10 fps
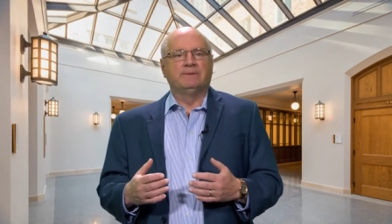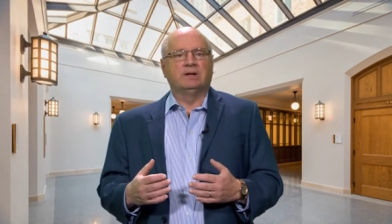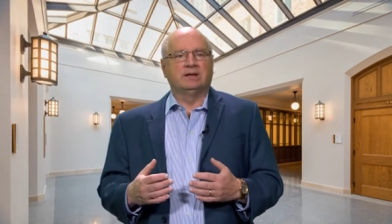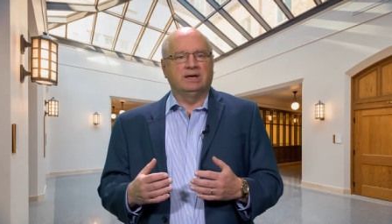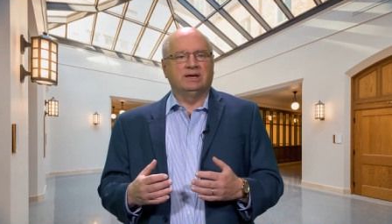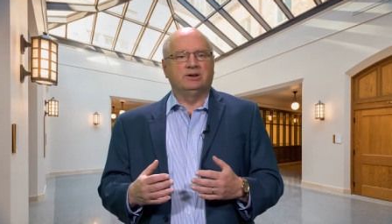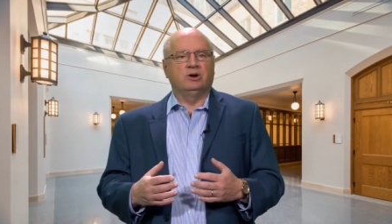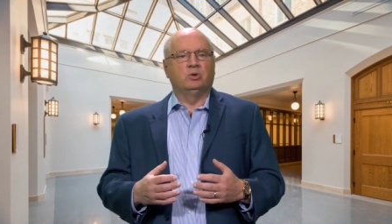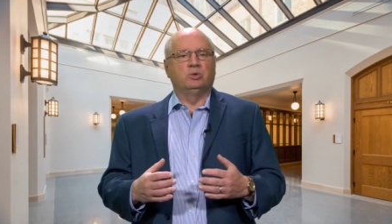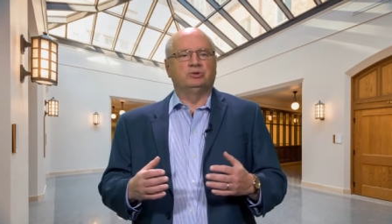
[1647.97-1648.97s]
again,
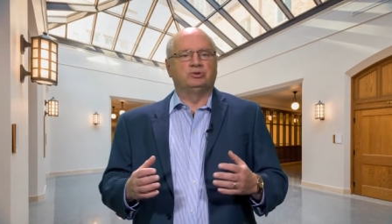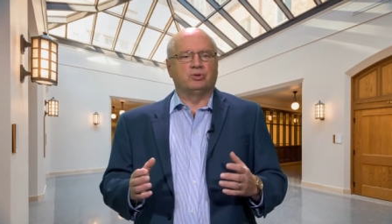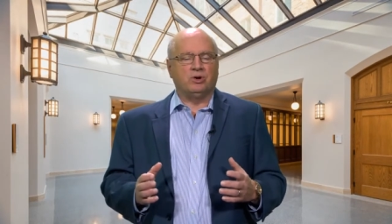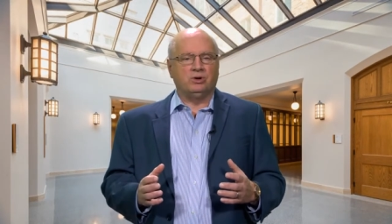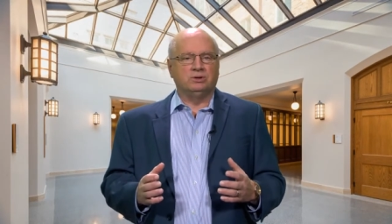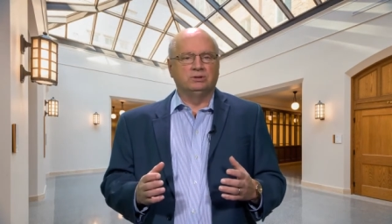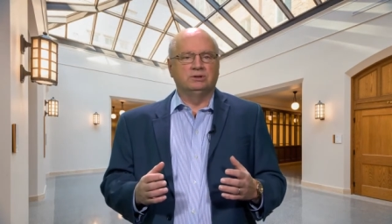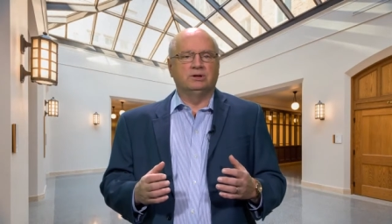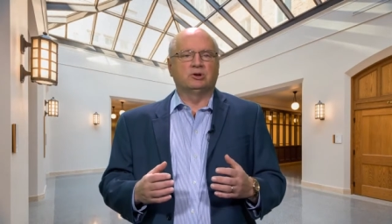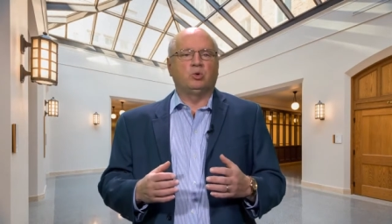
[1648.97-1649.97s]
a withdrawal,
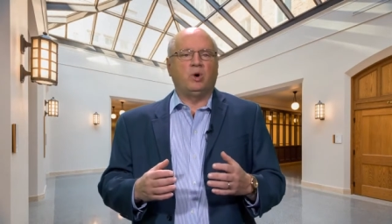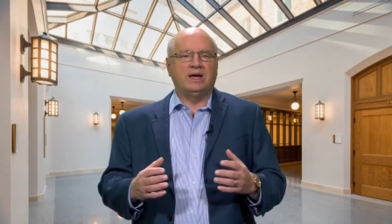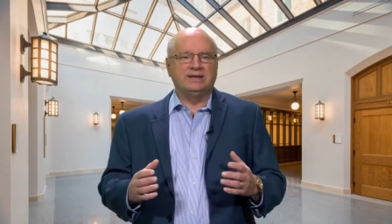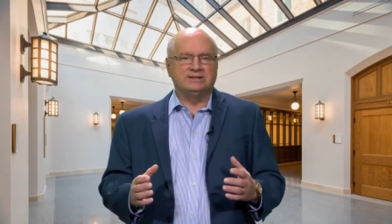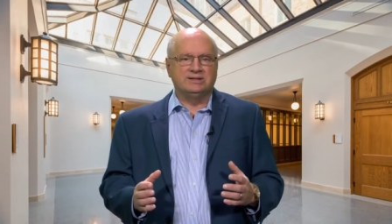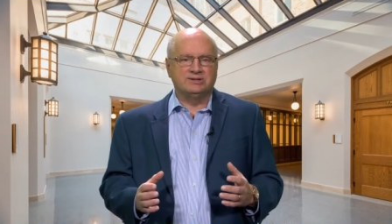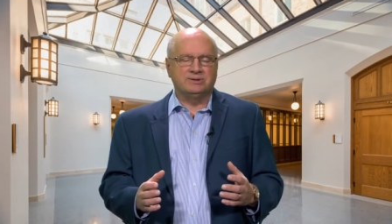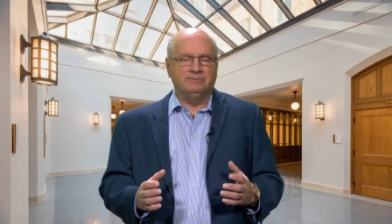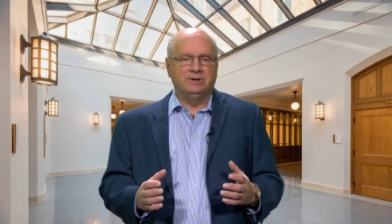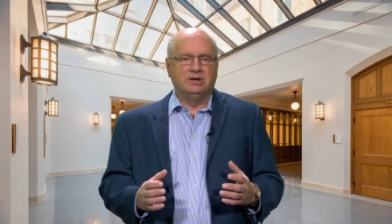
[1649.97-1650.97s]
a
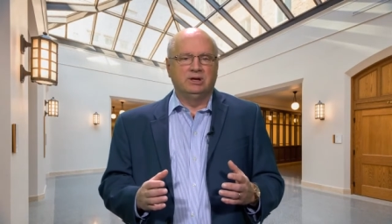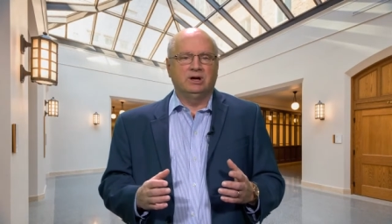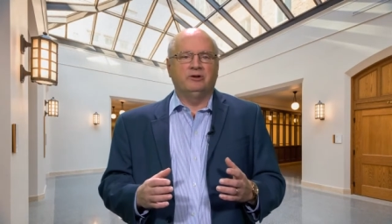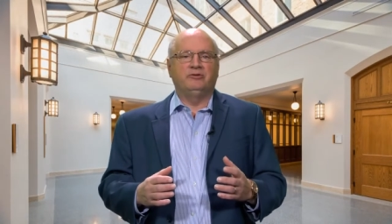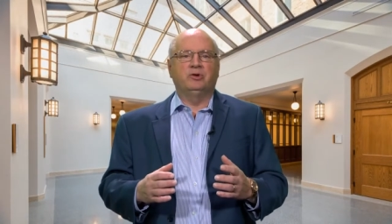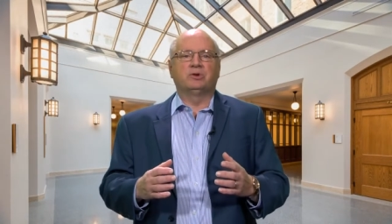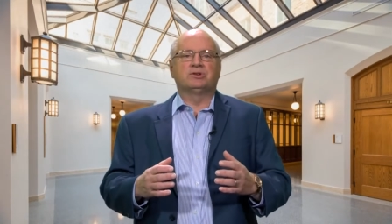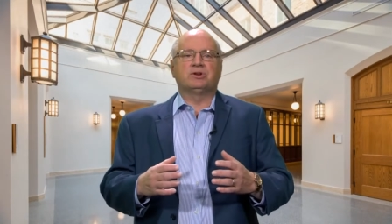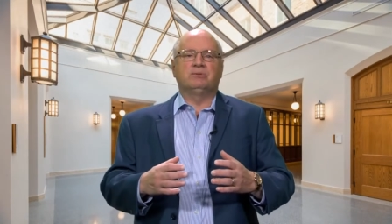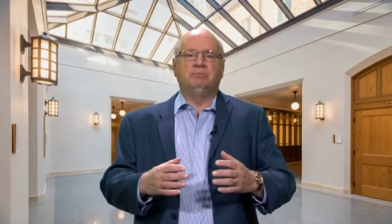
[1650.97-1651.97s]
quietism, a
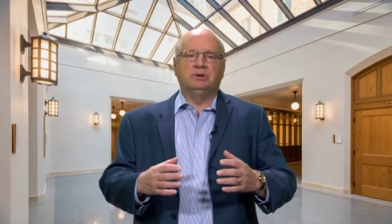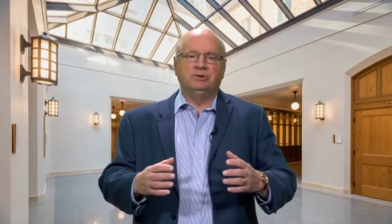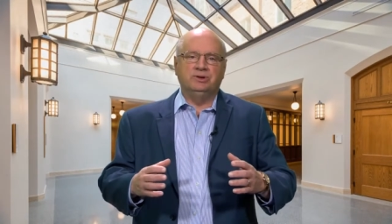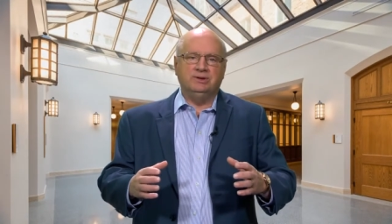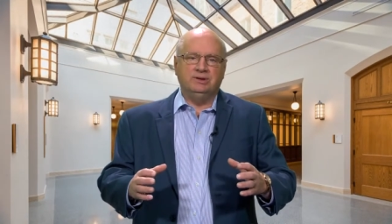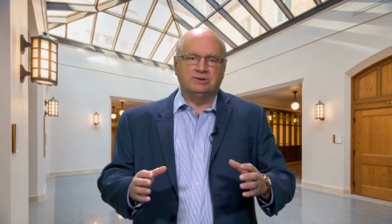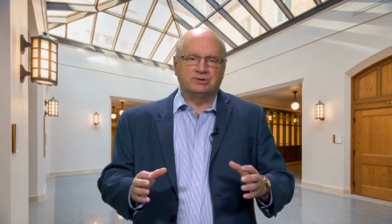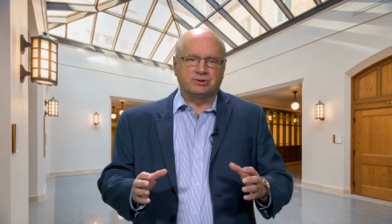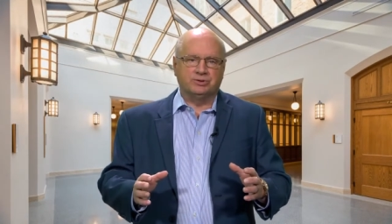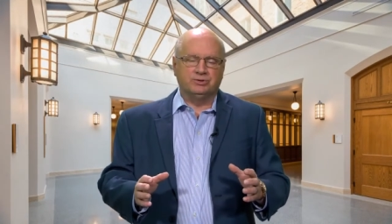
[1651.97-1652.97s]
focus on building the
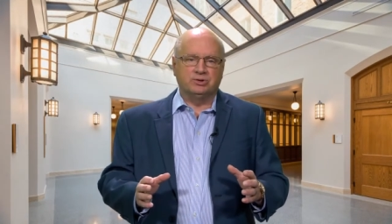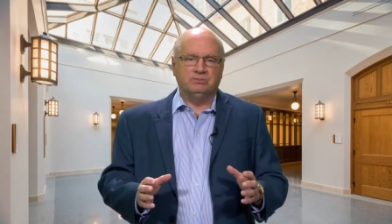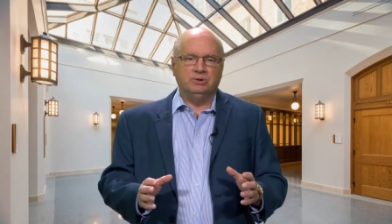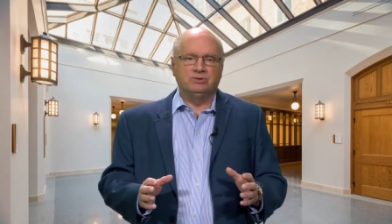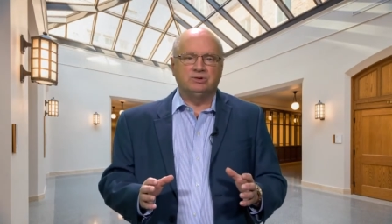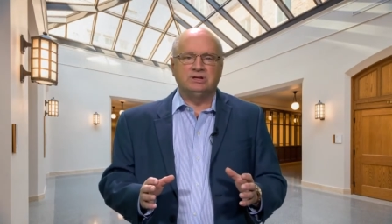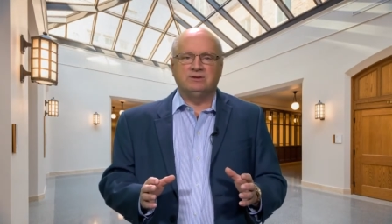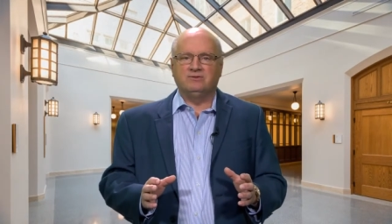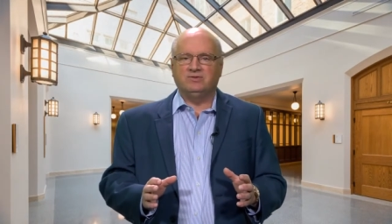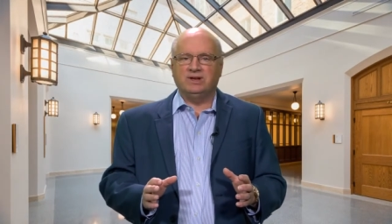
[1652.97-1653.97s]
internal community
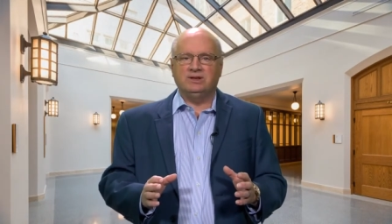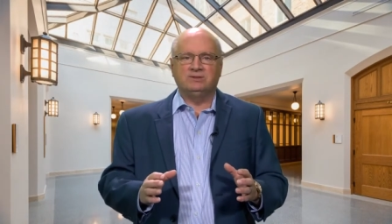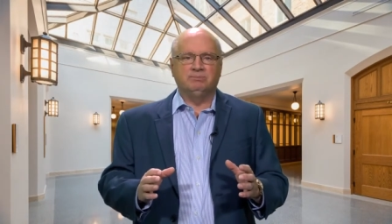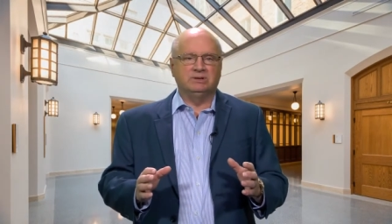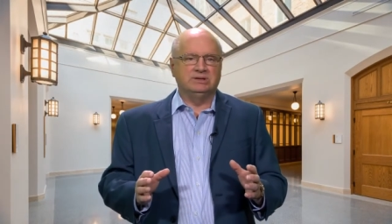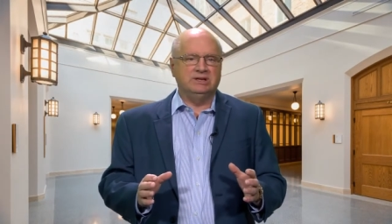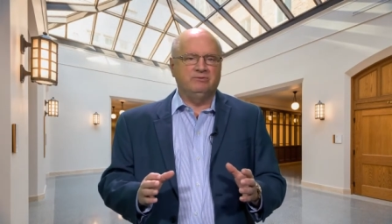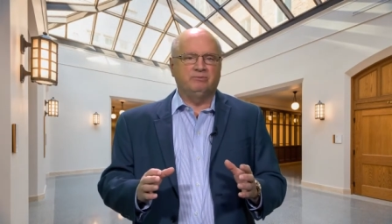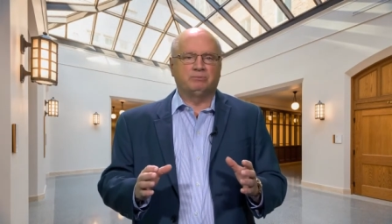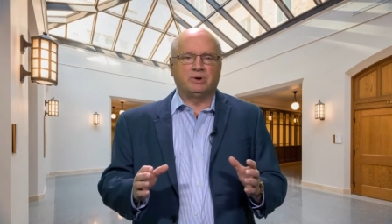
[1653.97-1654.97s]
of faith, belief,
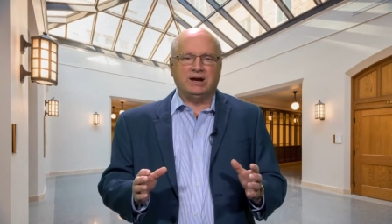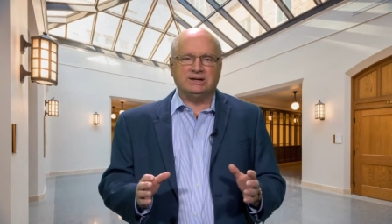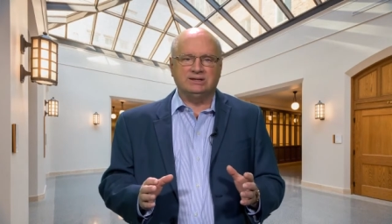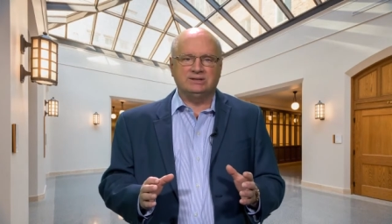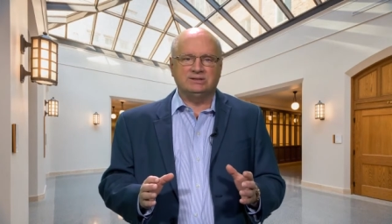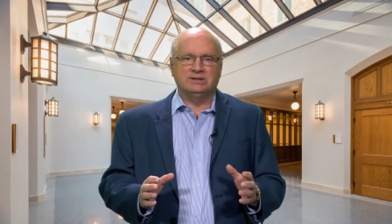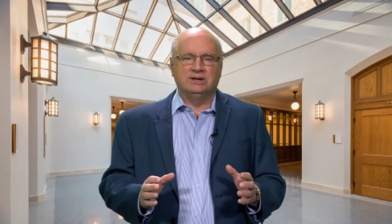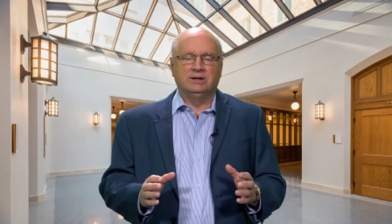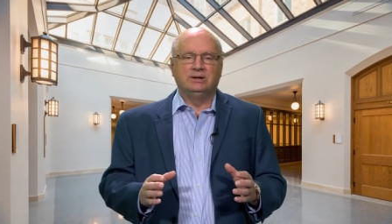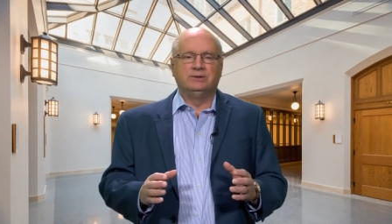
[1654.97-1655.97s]
practice,
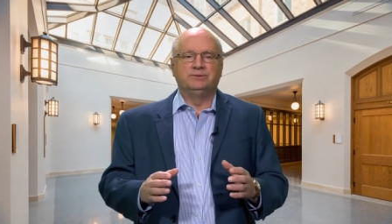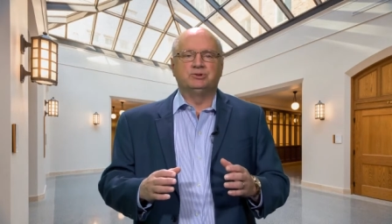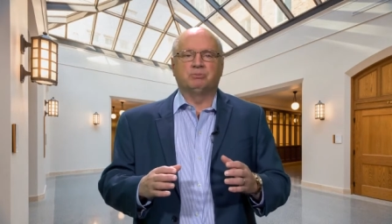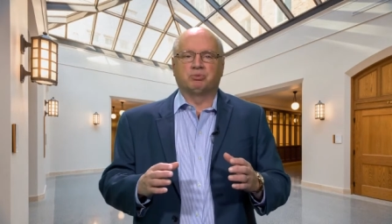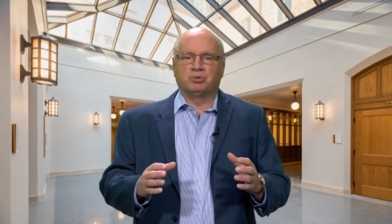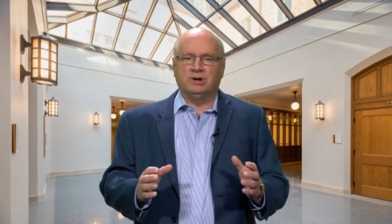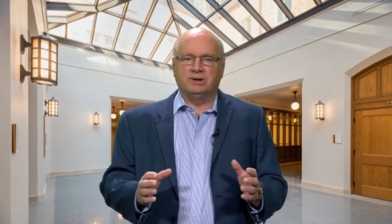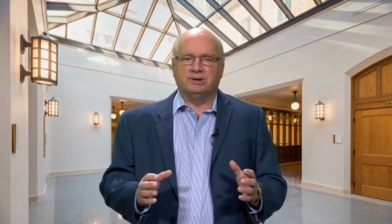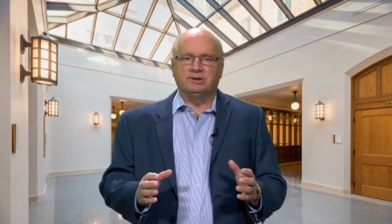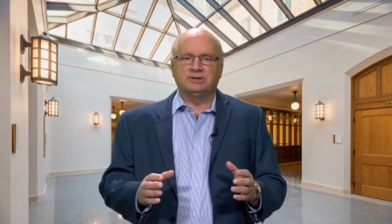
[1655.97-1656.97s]
to
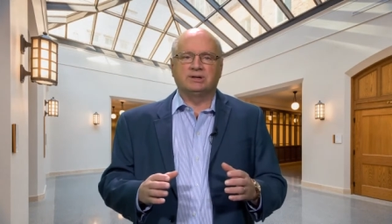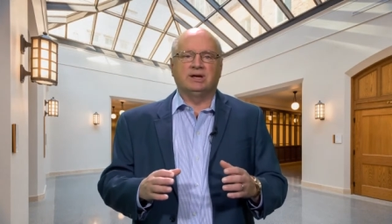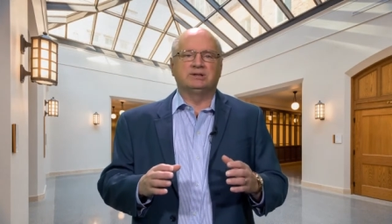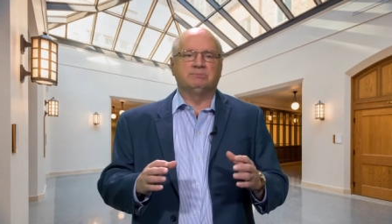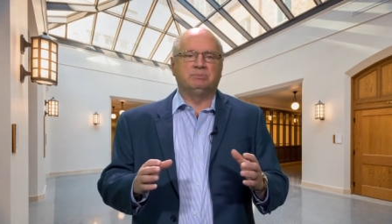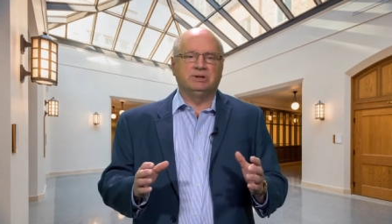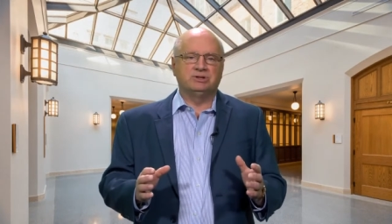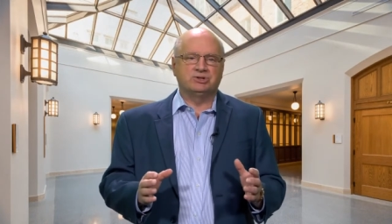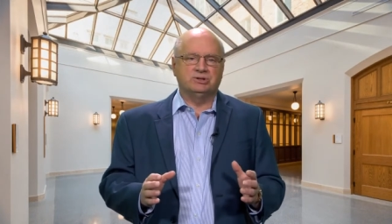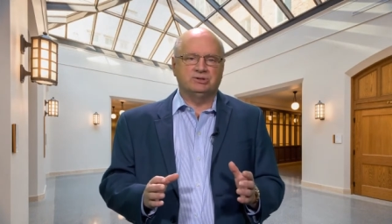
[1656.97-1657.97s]
prayer, to
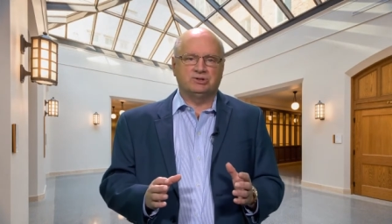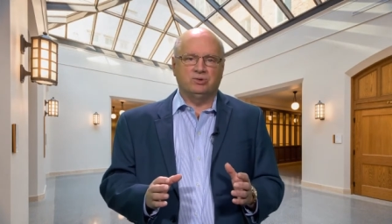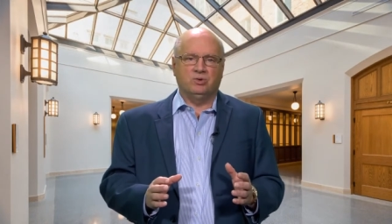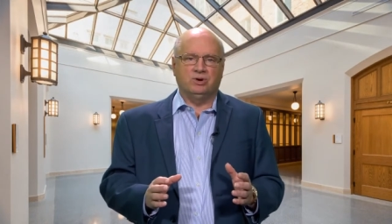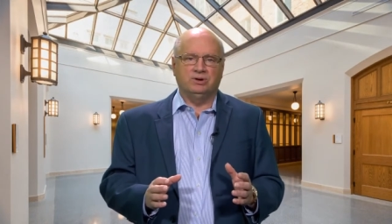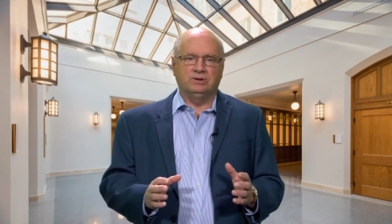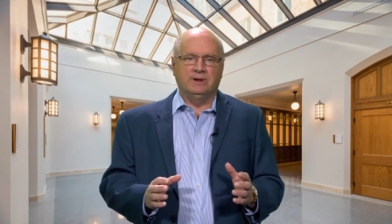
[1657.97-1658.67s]
contemplation, and so on,